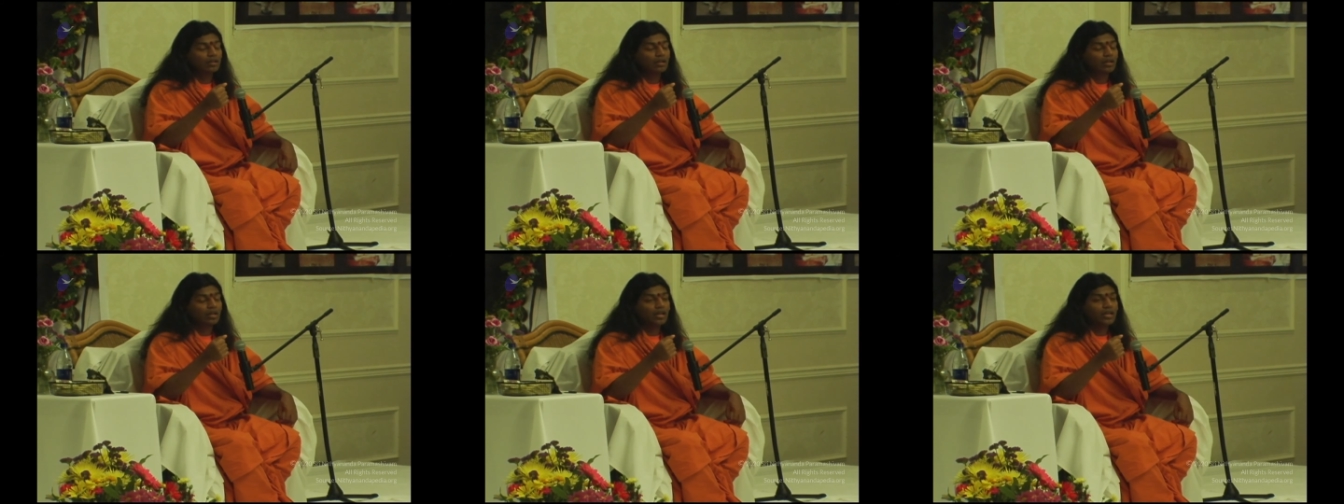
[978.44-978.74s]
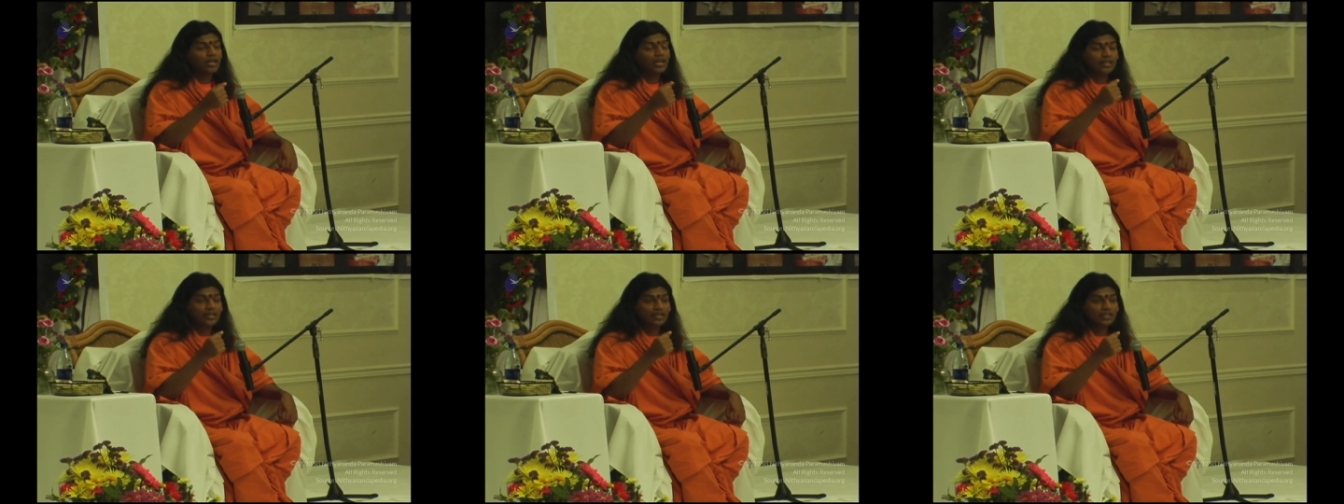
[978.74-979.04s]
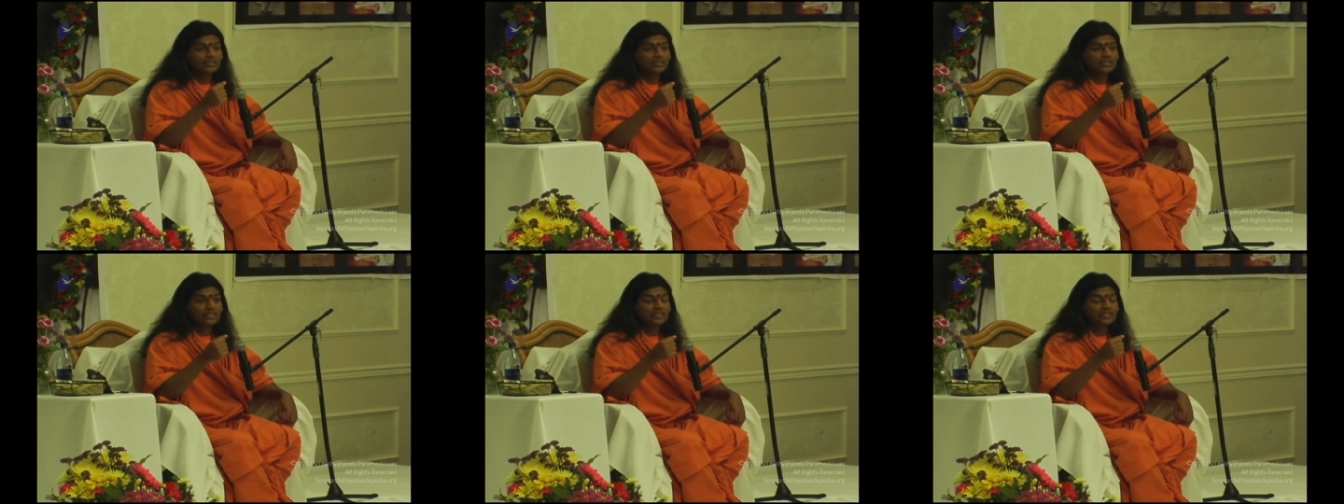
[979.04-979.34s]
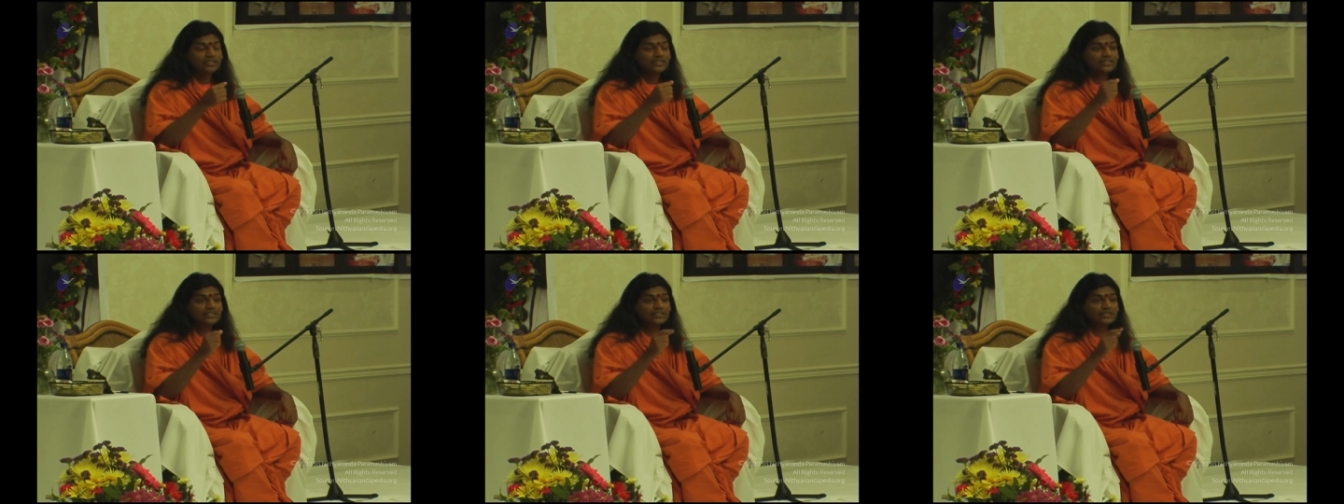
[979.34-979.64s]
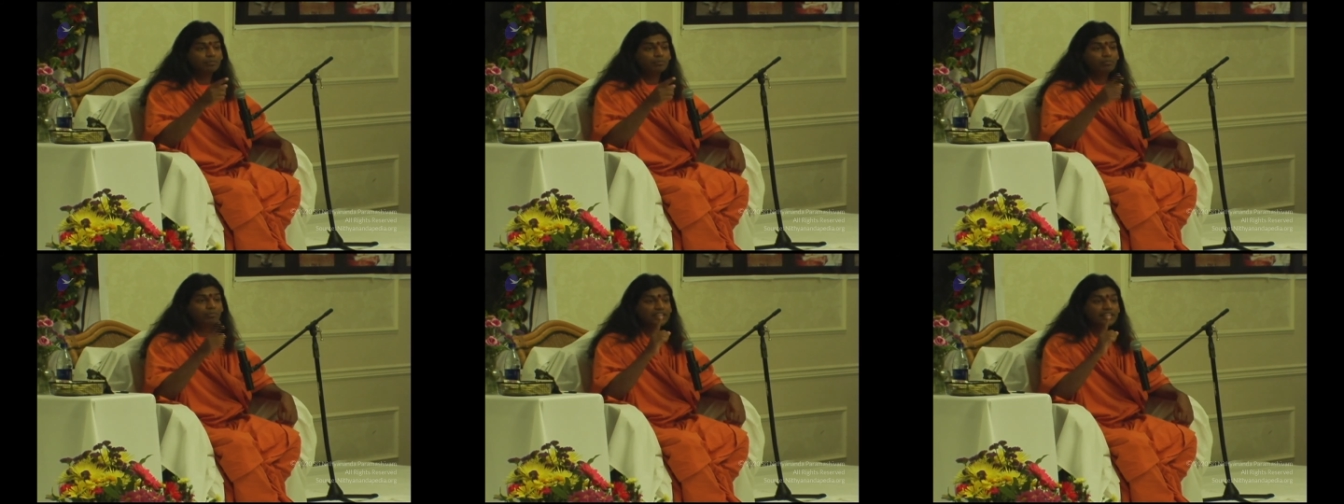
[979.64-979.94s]
And I can say this is the
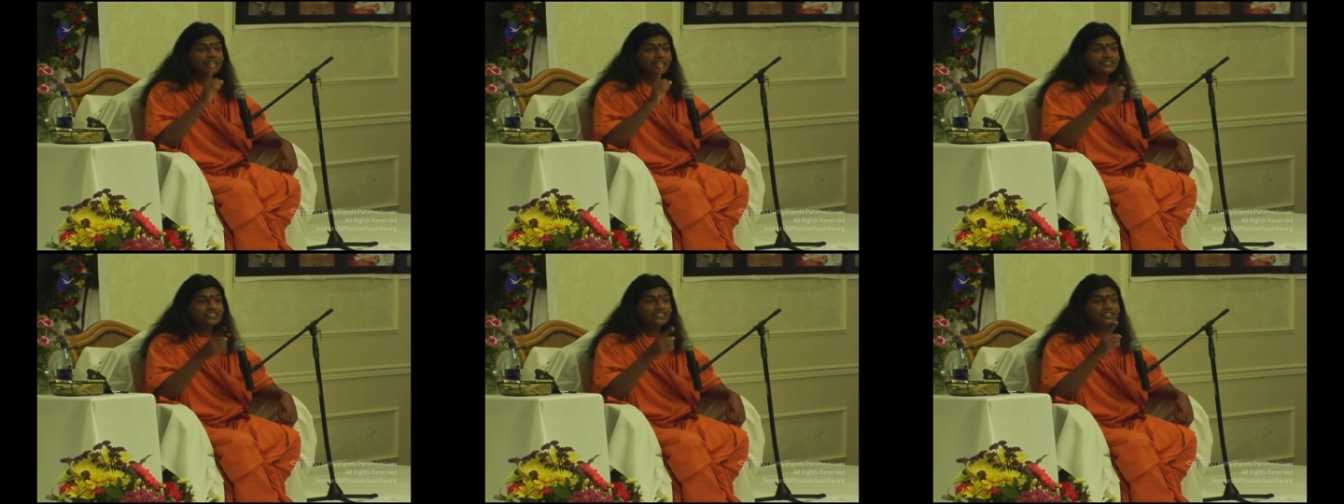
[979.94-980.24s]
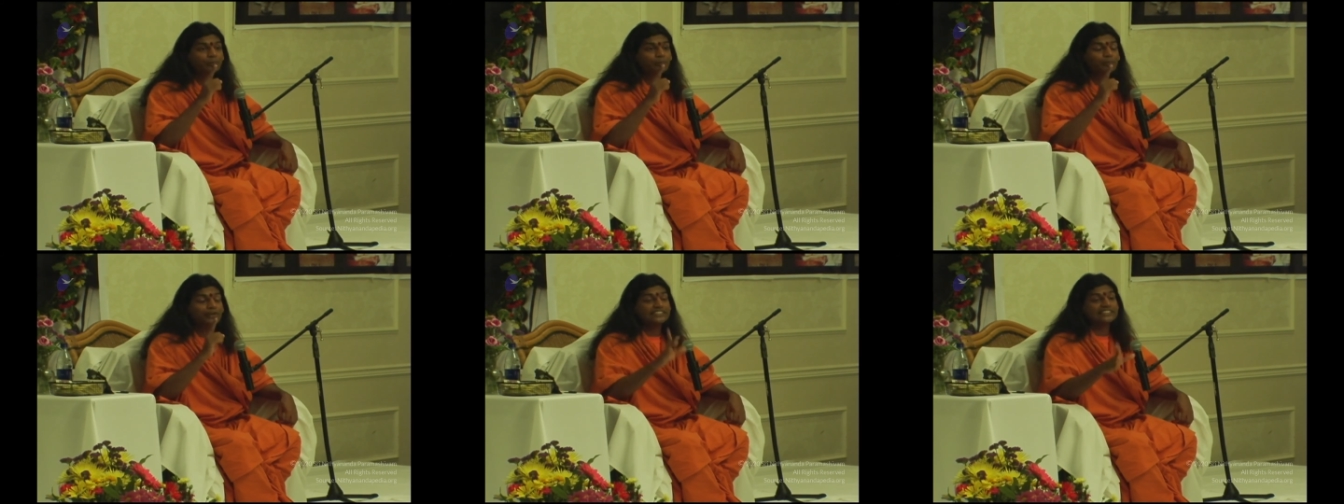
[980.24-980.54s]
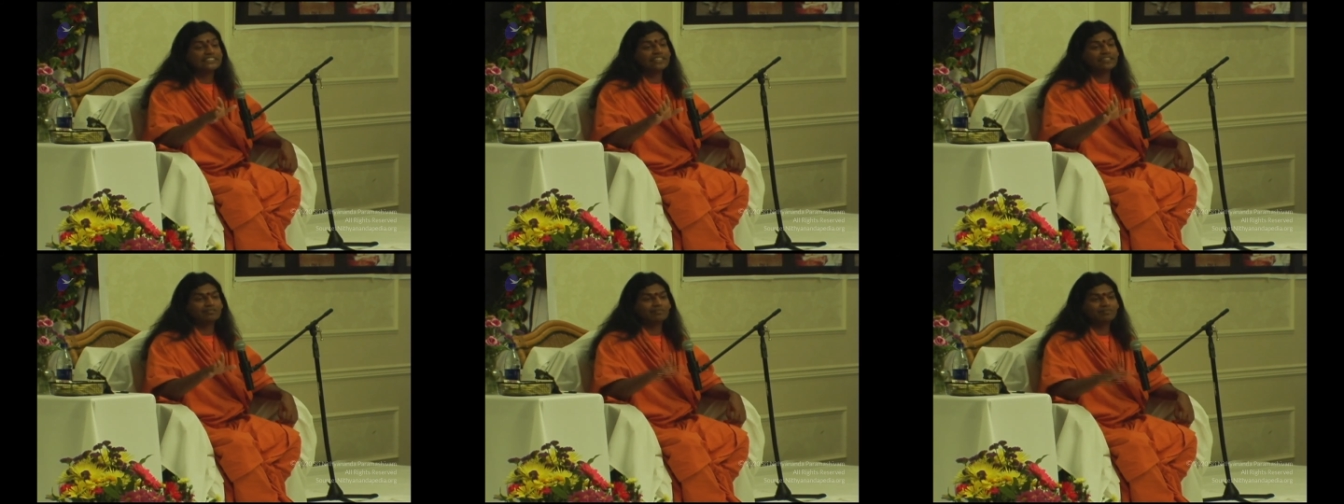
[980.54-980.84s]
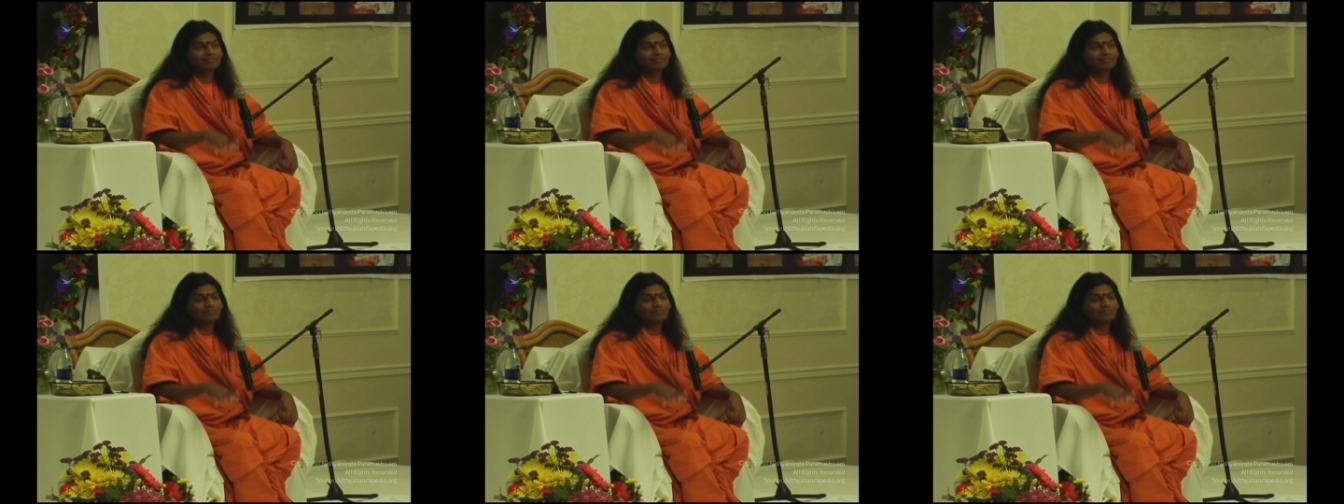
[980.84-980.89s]
biggest prison.